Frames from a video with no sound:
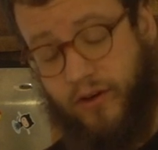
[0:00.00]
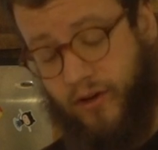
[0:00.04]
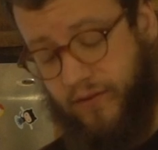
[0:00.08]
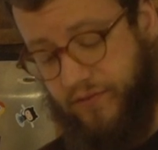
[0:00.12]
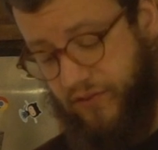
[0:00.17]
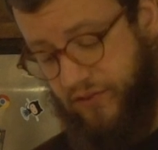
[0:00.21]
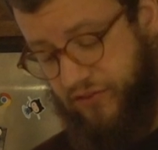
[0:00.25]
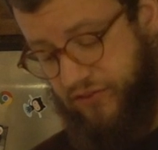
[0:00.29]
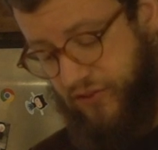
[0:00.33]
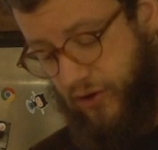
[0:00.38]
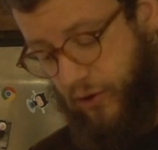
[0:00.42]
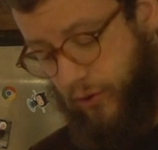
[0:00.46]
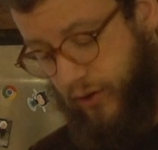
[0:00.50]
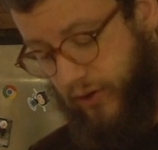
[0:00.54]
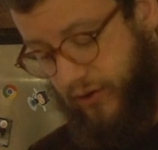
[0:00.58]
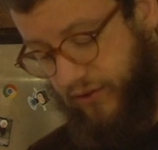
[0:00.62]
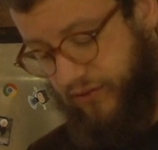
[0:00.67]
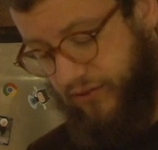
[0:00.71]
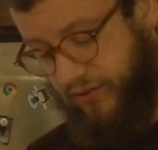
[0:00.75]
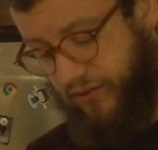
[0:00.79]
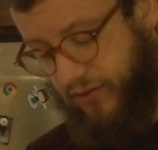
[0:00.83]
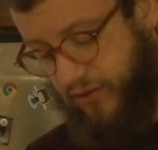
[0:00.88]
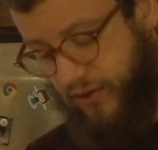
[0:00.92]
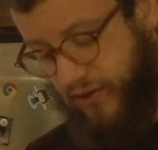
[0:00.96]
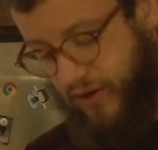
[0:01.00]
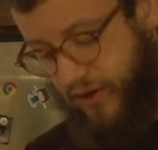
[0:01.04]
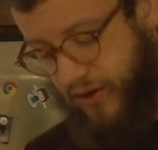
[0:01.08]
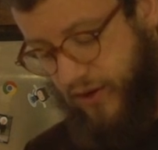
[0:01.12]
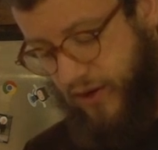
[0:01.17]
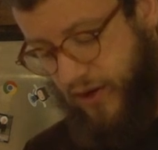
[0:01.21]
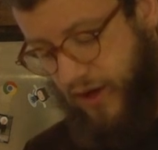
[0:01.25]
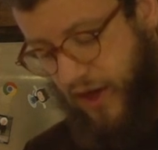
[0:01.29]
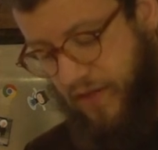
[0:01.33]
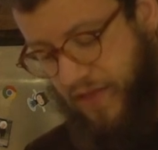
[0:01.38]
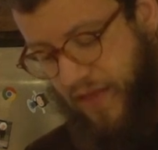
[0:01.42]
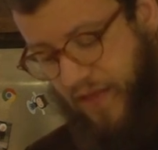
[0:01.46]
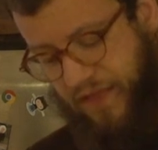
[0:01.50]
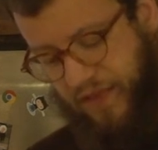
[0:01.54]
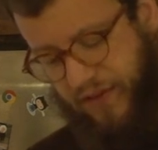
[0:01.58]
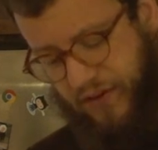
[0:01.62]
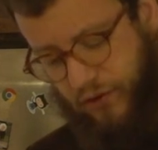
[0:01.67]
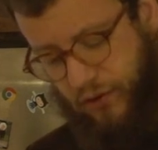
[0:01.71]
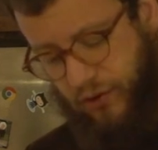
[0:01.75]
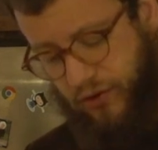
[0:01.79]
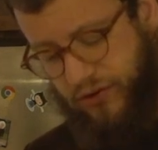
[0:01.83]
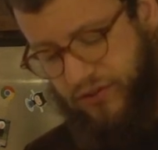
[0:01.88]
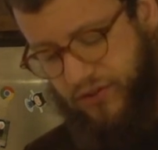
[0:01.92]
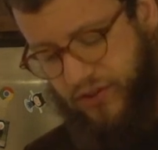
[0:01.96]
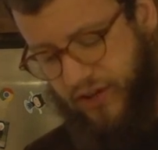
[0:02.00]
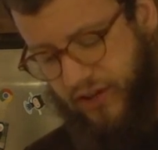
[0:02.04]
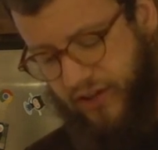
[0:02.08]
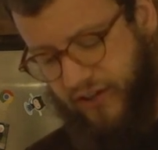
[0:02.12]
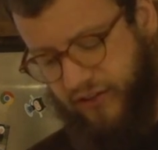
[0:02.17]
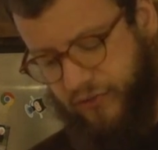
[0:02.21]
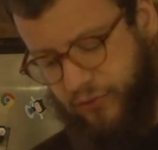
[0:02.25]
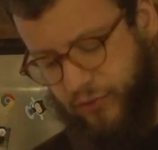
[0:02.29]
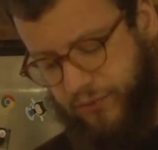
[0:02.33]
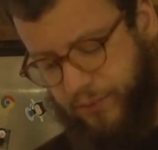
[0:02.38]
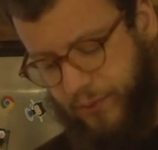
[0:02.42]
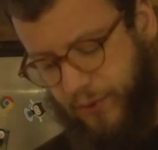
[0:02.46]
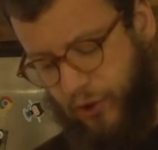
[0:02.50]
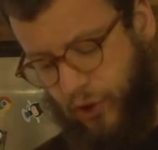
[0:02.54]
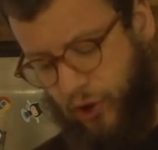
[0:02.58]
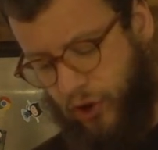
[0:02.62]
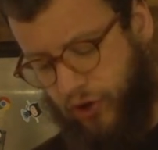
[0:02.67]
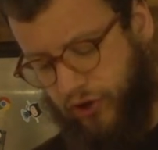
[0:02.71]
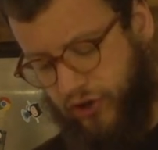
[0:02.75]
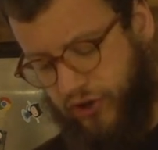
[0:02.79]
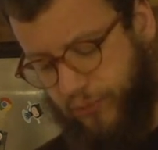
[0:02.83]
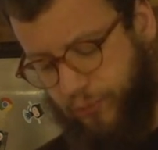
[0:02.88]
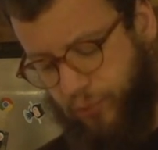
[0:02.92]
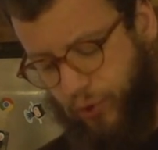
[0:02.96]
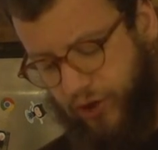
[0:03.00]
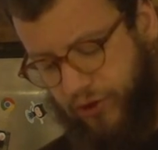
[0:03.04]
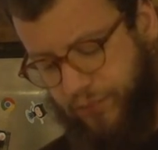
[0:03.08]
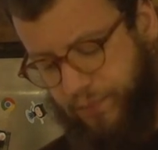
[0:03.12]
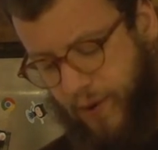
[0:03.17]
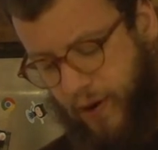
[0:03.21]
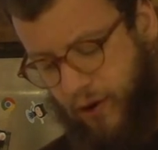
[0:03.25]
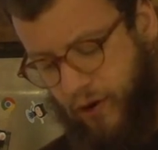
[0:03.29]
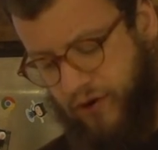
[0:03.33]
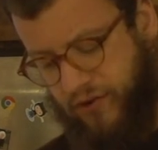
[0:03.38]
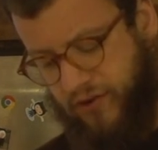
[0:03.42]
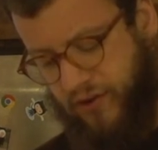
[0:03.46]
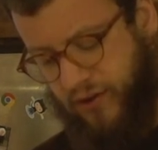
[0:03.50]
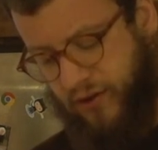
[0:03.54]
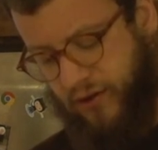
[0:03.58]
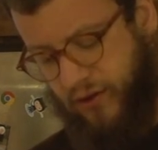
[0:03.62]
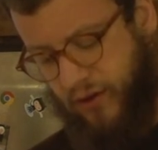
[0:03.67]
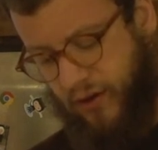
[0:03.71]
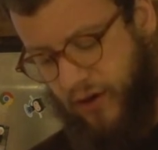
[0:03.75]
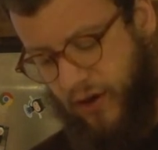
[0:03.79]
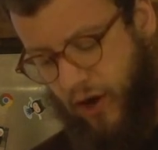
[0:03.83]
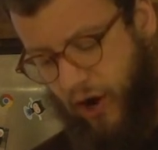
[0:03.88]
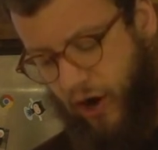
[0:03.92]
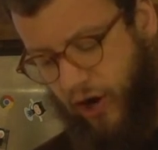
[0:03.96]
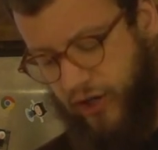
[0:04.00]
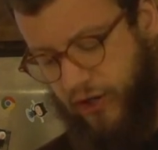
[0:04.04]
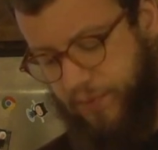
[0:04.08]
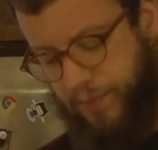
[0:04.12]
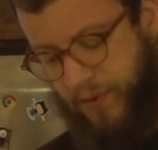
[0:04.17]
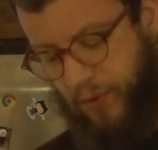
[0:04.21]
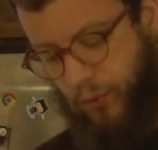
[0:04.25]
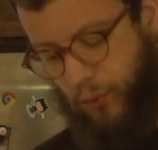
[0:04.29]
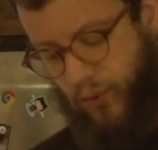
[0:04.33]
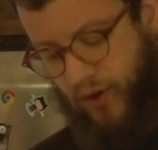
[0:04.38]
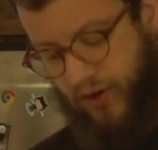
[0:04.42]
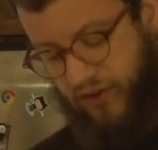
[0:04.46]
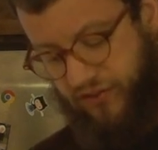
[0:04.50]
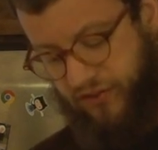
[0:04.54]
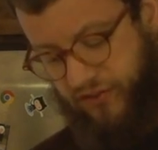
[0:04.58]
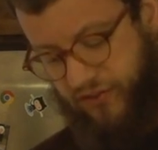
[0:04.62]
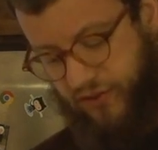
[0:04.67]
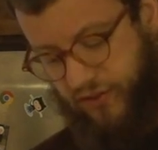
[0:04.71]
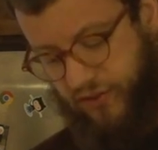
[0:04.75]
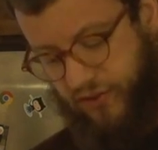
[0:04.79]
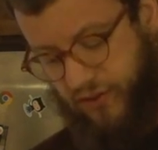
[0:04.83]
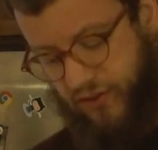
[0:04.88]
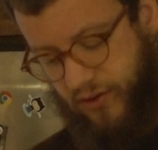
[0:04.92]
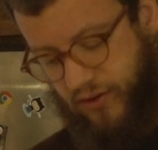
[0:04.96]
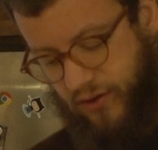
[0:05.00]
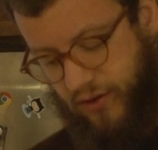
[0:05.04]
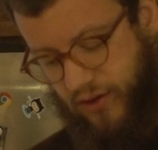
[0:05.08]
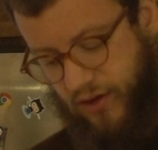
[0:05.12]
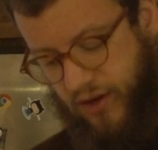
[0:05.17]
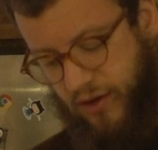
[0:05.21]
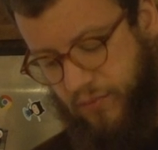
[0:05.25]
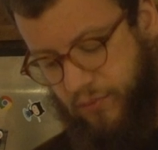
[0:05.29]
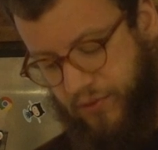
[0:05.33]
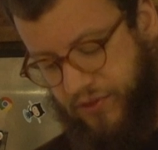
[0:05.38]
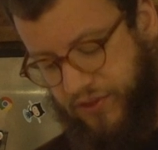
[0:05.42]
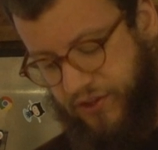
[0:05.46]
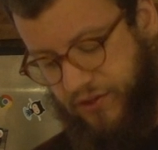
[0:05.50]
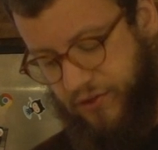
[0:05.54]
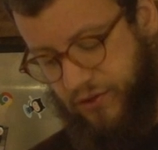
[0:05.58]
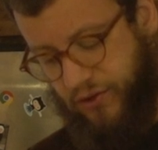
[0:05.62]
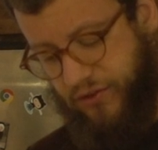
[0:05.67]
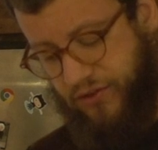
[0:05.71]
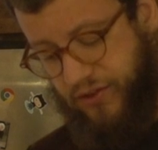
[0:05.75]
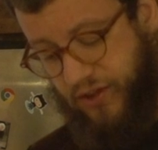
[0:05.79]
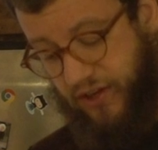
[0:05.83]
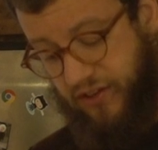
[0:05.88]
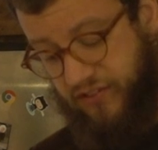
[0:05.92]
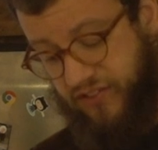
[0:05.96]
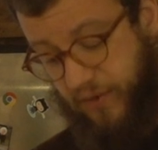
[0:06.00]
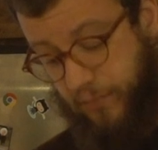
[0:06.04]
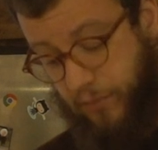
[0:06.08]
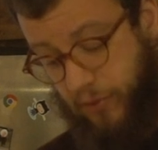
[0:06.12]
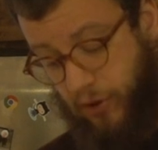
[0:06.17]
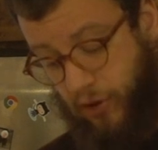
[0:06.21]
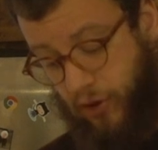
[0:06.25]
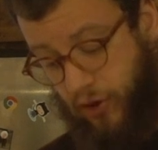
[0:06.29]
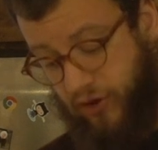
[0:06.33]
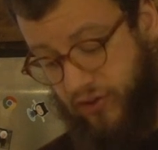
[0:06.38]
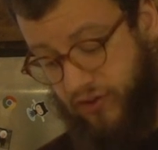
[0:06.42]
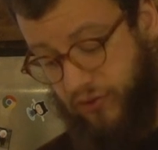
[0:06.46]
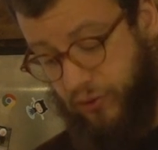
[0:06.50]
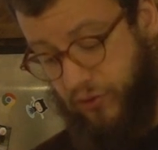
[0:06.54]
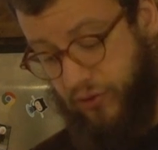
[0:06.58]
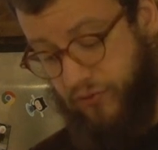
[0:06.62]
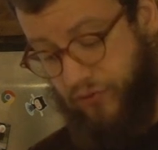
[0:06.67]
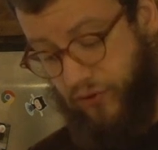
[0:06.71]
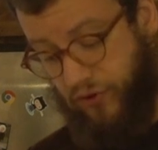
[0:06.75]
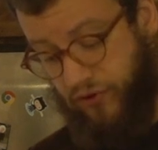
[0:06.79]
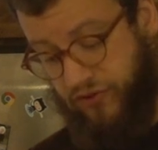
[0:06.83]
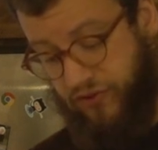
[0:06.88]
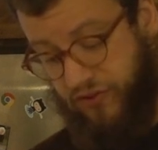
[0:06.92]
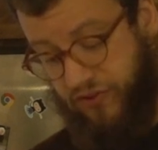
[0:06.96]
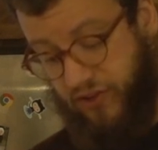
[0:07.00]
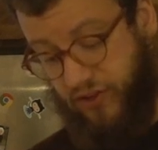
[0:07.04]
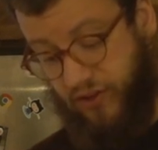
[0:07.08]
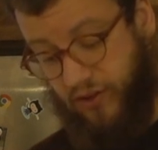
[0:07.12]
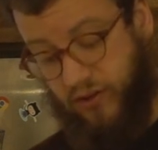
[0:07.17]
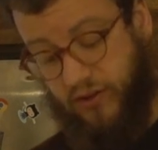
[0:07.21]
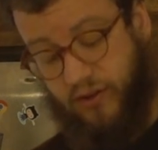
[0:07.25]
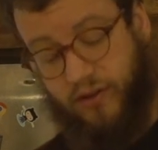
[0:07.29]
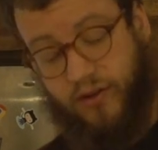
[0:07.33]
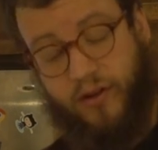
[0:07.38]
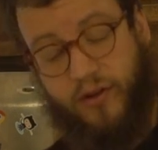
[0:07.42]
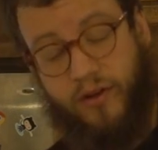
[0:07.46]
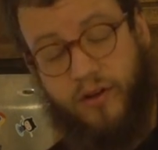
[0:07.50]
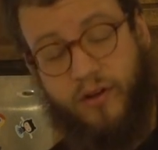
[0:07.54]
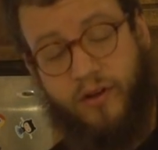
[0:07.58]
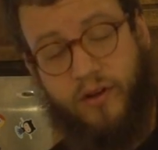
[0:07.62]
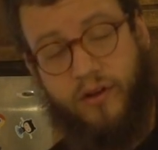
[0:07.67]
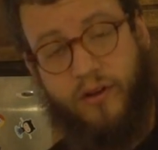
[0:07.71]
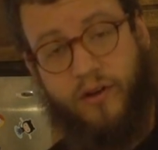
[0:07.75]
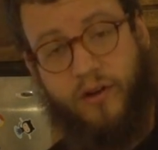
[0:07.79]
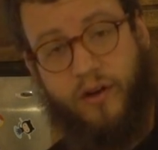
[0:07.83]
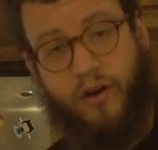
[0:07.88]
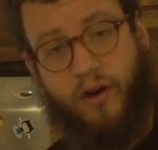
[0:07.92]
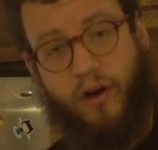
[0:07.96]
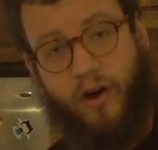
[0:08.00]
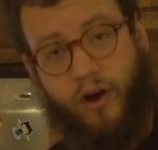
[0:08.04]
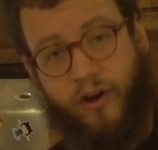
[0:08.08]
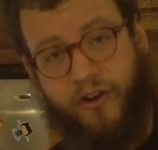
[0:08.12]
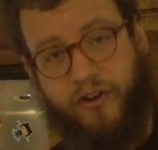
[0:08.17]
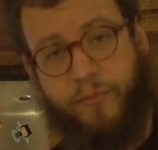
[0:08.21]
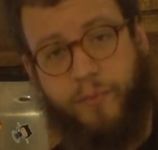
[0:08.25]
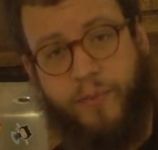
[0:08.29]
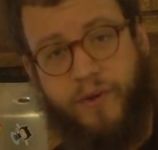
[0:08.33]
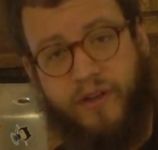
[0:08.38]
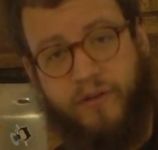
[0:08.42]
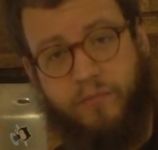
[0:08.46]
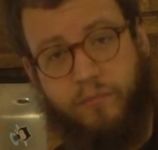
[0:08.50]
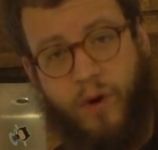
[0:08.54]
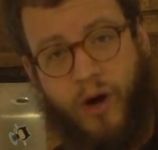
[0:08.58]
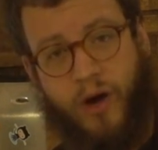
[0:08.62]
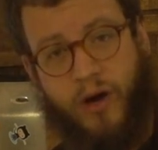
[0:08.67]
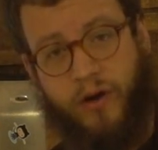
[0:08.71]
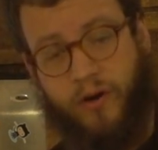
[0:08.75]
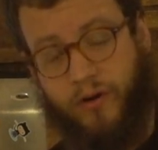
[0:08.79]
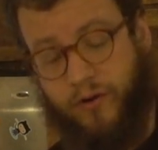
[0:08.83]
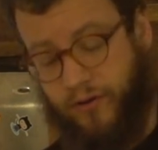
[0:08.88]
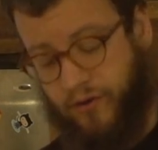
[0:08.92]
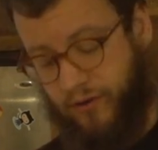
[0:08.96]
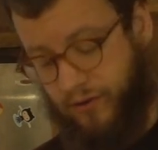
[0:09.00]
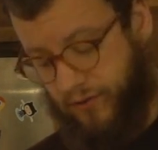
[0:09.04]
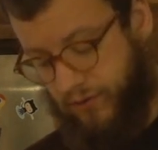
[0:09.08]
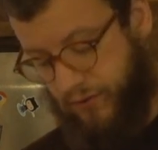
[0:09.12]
of the Stoics, that the good things which belong to prosperity are to be wished, but the good things that belong to adversity are to be admired.